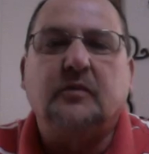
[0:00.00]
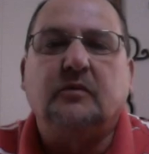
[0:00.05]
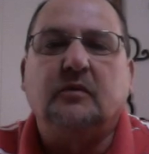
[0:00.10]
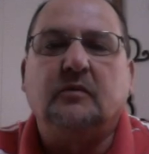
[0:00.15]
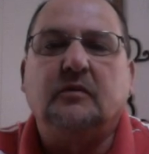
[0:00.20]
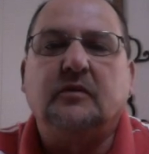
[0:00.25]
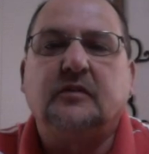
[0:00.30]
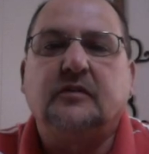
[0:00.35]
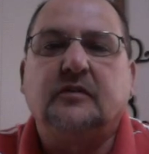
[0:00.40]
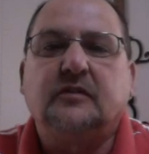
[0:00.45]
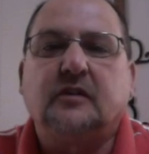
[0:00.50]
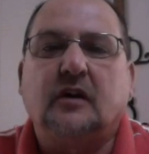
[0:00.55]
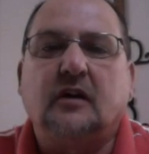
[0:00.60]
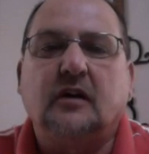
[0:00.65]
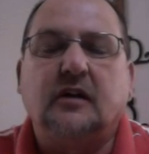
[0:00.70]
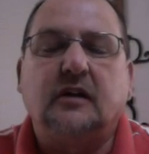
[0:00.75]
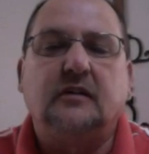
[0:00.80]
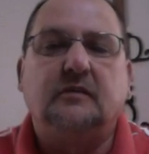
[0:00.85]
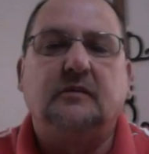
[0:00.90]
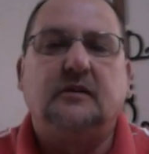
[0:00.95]
when we
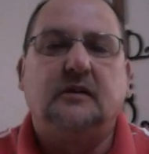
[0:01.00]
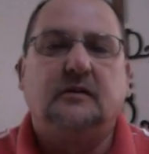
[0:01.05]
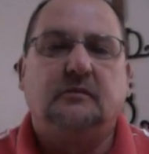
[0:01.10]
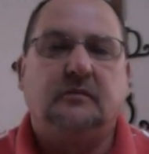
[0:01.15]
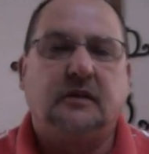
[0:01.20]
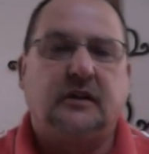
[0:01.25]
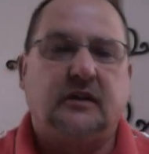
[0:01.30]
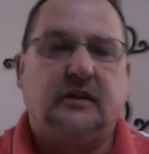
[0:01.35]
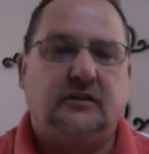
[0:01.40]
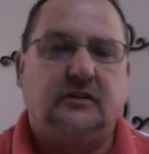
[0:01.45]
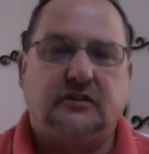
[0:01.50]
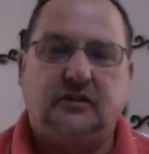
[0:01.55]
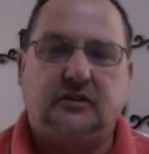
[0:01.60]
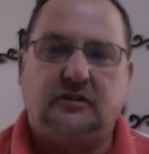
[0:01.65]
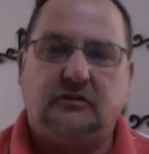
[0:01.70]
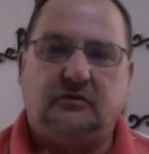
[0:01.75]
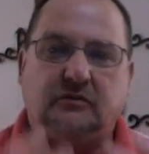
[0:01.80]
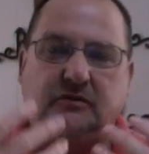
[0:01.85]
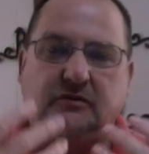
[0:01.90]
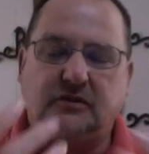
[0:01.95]
started because
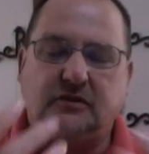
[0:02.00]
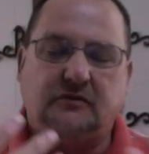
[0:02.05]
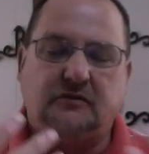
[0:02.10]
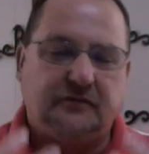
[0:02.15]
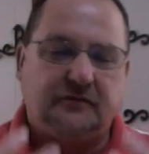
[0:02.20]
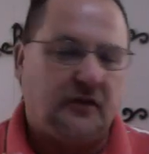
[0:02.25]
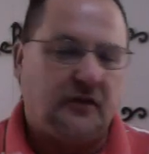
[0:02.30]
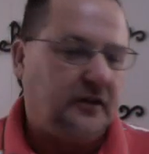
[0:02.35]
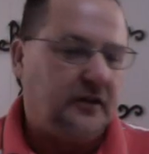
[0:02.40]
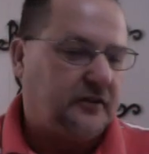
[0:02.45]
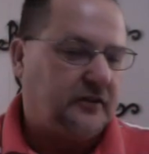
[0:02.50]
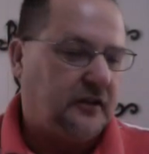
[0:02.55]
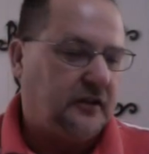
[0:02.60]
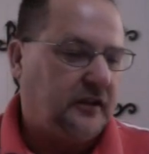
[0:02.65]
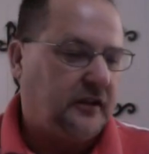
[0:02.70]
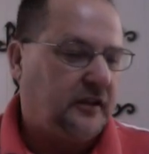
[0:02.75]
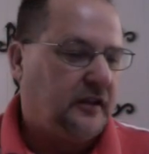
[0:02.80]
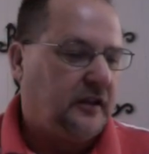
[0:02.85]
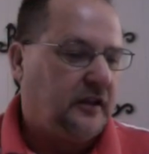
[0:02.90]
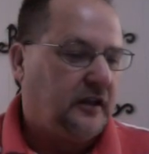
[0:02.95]
you were so
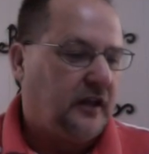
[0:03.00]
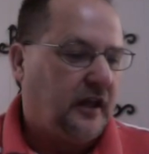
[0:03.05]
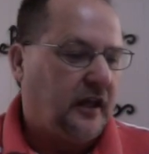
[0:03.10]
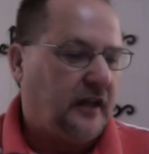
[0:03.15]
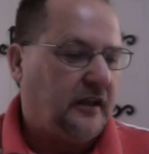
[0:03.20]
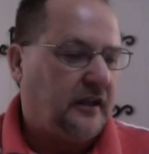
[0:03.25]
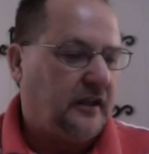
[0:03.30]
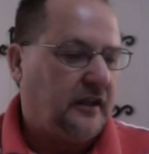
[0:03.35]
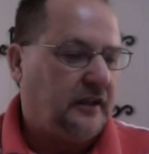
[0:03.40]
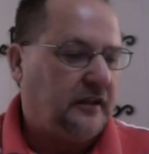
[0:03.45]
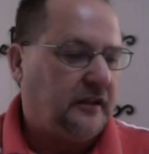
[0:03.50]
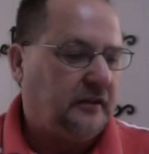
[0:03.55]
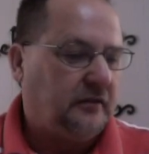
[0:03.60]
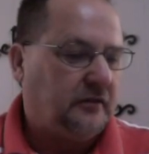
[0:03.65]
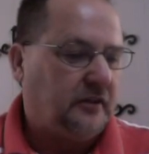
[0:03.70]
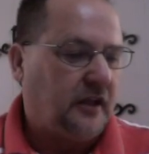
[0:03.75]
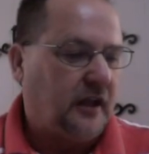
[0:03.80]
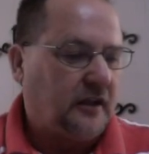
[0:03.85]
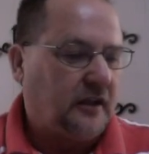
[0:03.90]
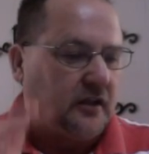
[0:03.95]
fleshly and you were
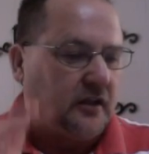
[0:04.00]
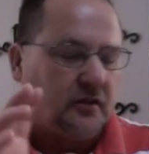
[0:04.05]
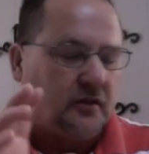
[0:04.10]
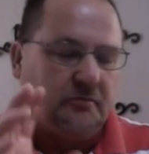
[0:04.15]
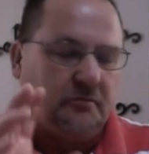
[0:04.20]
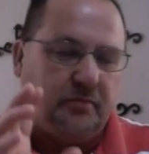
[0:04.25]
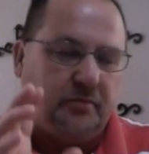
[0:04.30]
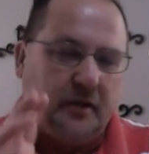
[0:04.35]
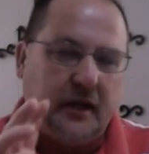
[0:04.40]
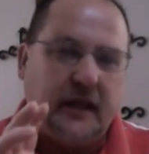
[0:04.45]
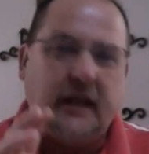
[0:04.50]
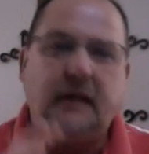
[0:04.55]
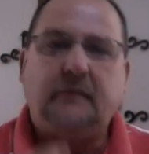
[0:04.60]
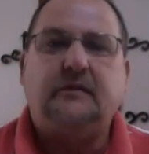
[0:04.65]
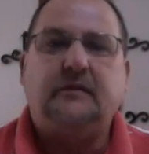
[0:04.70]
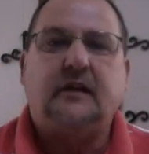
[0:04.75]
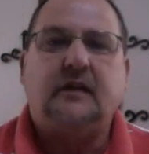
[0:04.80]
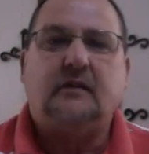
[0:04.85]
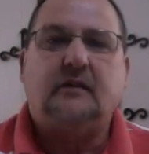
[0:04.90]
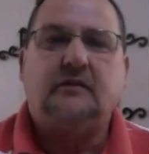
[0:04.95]
like little babes
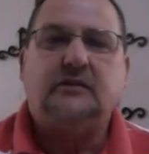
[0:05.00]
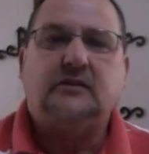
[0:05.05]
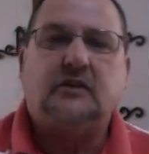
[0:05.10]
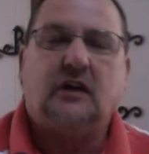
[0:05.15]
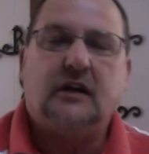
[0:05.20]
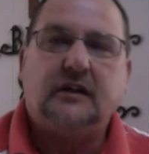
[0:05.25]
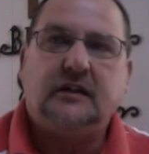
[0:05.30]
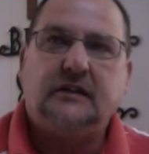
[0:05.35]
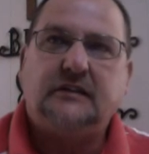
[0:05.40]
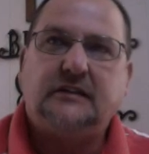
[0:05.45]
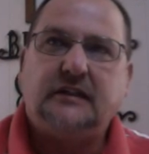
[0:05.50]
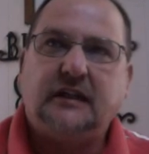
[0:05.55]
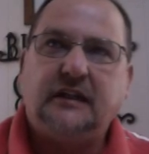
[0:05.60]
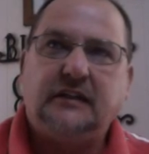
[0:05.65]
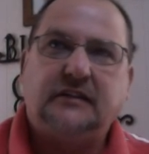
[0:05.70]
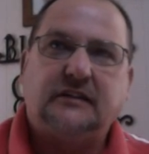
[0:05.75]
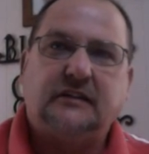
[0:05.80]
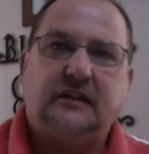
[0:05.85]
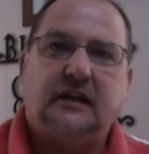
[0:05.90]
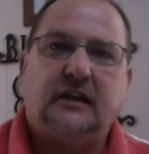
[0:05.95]
that I was trying to
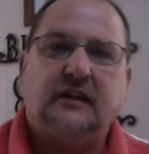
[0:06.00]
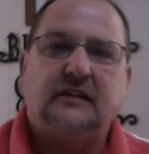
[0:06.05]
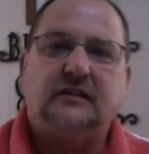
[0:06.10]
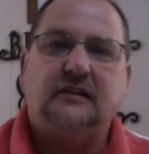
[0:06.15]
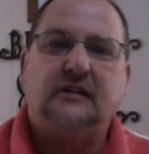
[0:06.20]
teach things,